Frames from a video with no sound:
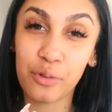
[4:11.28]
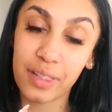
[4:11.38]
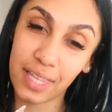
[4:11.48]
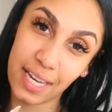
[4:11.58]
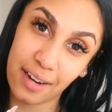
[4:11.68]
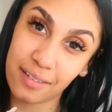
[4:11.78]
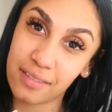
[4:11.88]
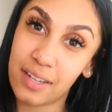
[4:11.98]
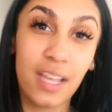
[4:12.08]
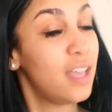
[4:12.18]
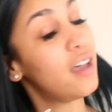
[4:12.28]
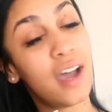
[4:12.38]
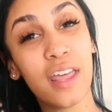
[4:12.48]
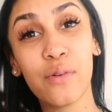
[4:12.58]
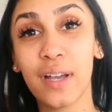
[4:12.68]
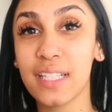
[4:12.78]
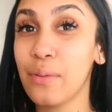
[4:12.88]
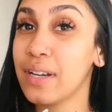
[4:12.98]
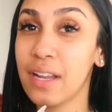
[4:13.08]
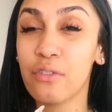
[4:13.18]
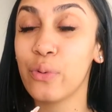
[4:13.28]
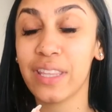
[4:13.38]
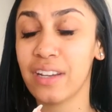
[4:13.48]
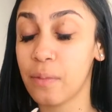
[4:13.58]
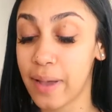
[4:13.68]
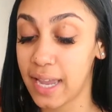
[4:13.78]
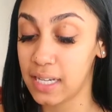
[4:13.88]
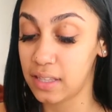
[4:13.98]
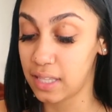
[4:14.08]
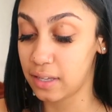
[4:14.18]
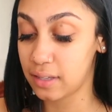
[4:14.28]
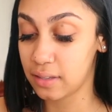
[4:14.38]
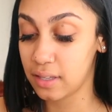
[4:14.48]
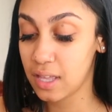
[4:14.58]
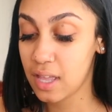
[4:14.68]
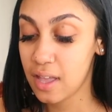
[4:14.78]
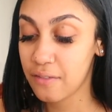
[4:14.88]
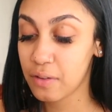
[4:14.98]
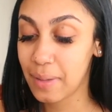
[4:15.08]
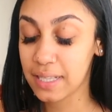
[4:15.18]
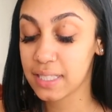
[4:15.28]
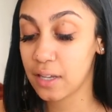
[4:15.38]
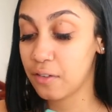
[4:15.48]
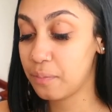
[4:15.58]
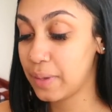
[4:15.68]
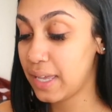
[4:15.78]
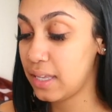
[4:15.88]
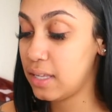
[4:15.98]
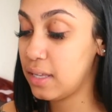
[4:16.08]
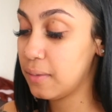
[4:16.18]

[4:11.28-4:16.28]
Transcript: through Claire. Otherwise, I would have never went there to buy anything for myself. But